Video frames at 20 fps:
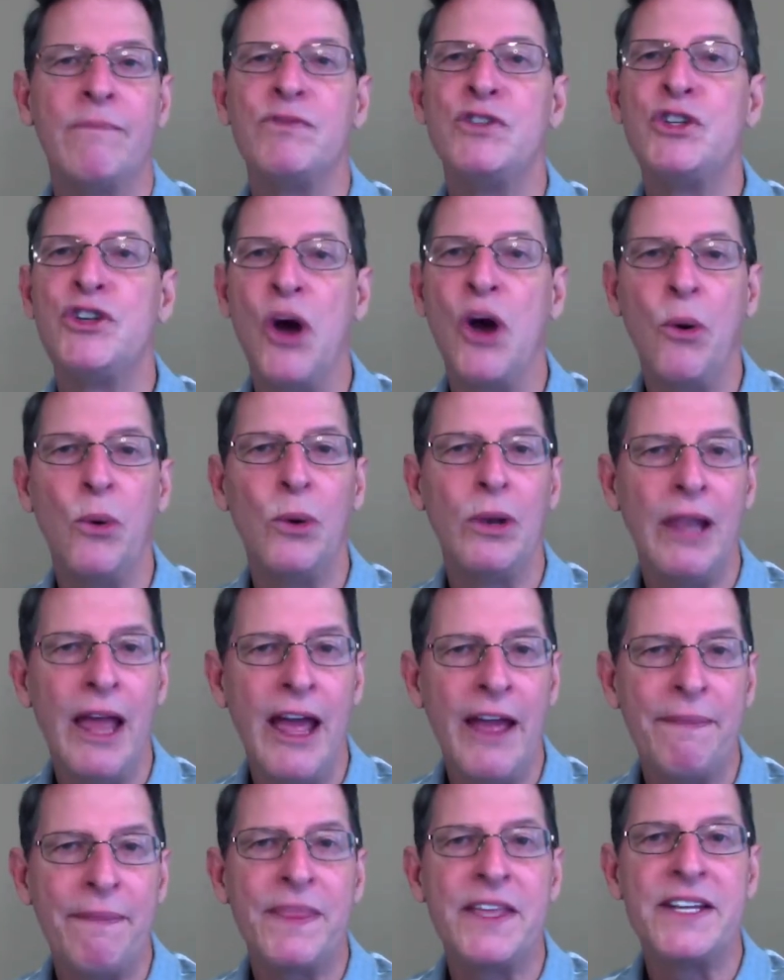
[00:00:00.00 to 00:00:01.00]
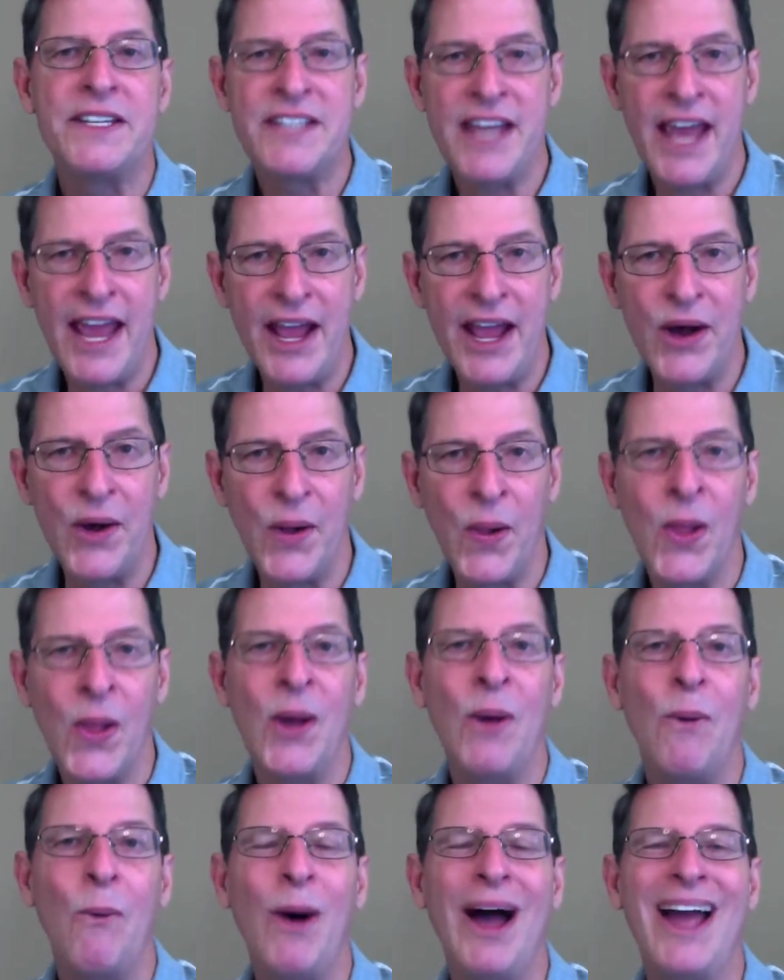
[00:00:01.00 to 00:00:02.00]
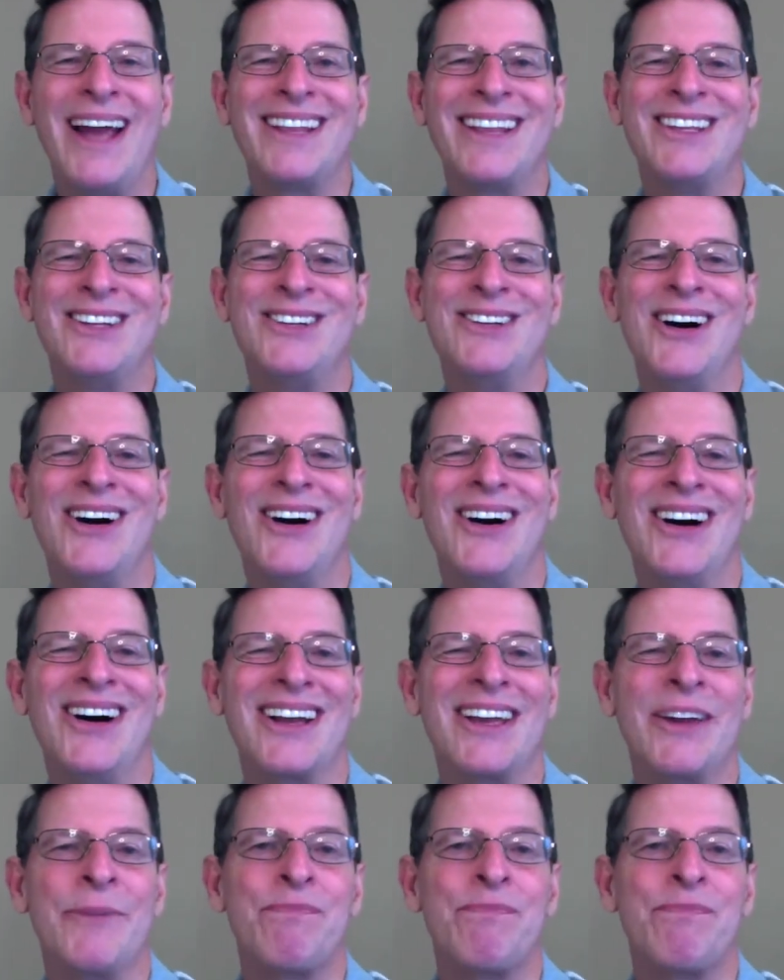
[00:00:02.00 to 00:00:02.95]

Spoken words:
Don't let the tail wag the dog.